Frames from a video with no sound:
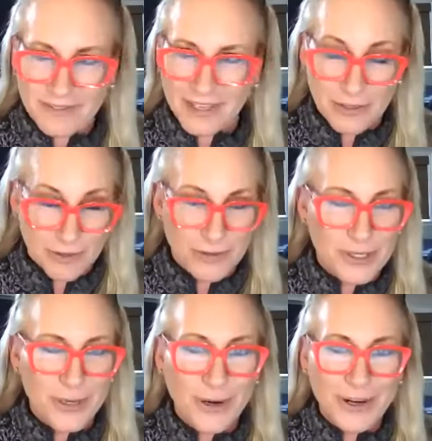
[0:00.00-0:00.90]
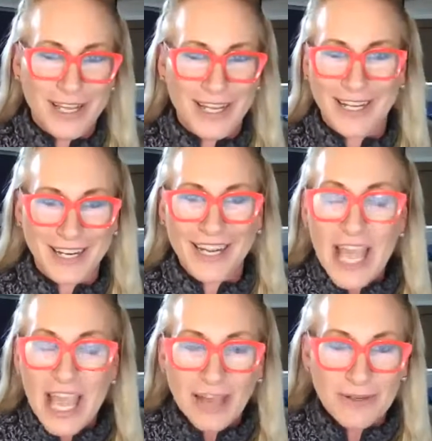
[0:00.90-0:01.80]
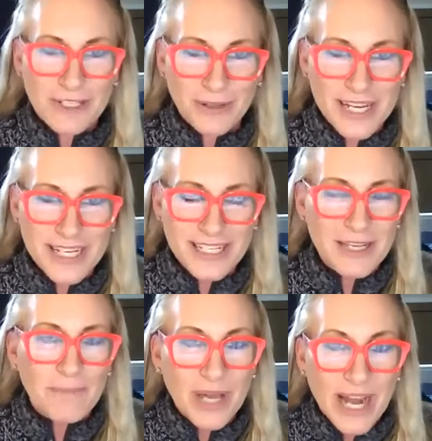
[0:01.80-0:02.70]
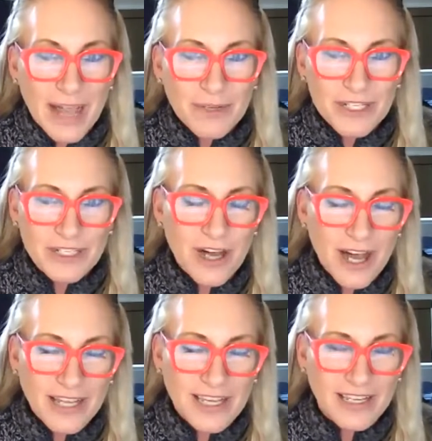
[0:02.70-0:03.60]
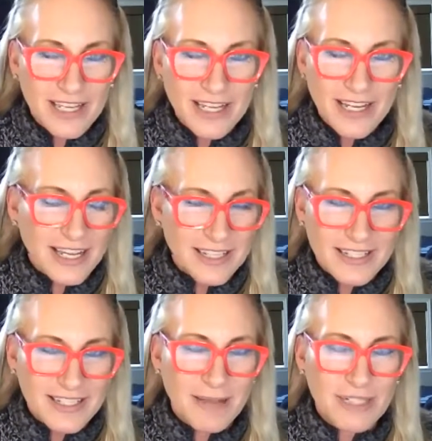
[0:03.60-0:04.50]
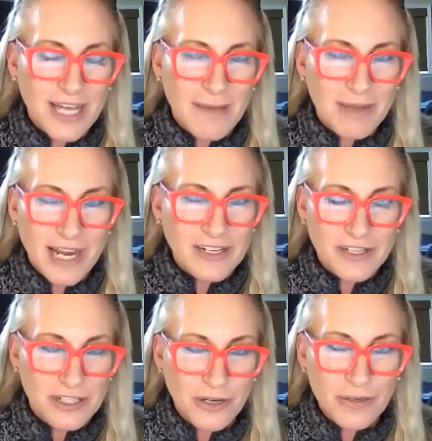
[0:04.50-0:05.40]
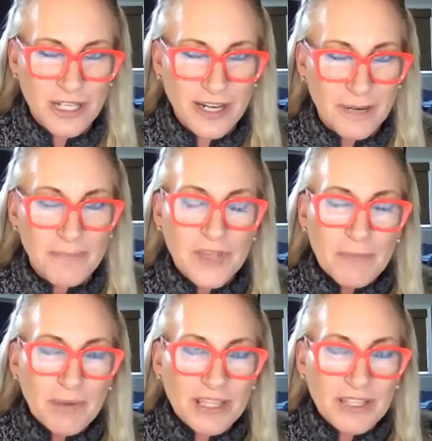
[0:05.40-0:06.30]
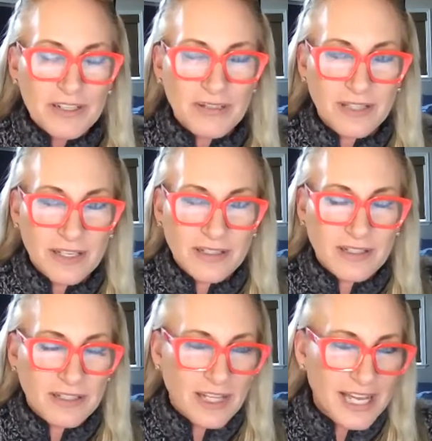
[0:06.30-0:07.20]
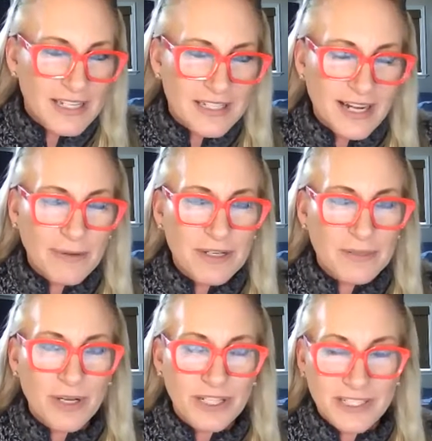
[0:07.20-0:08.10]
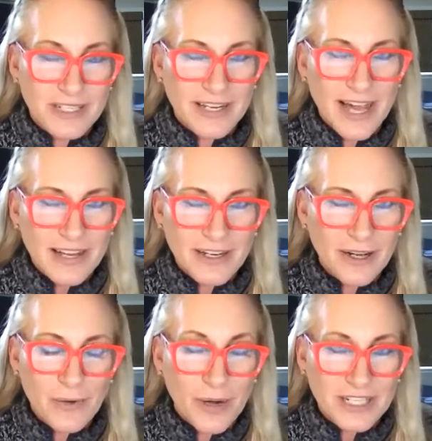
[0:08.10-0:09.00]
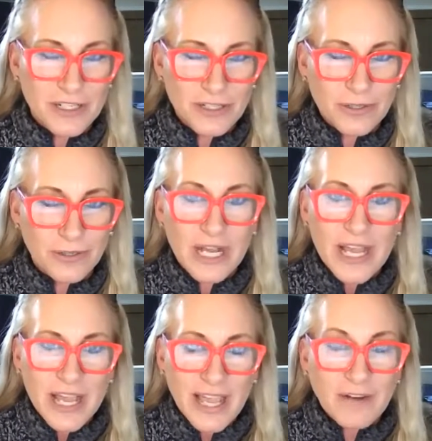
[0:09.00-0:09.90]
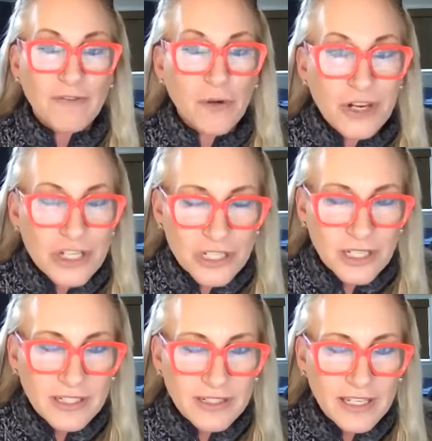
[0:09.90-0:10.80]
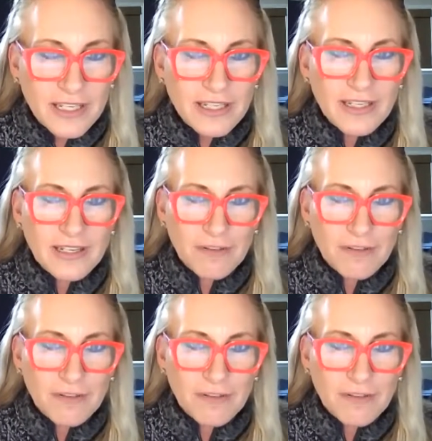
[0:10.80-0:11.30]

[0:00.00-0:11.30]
a true story. It was crazy, but I was talking and eating at the same time, and I just choked on it. But the clients that I was with did not know what to do. And fortunately,